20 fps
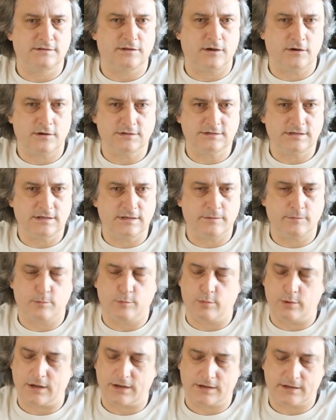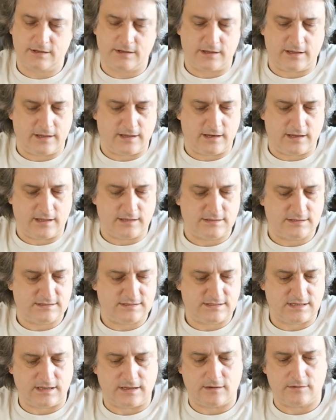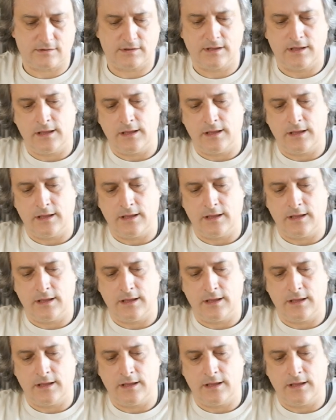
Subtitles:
noisy, but I like the sound.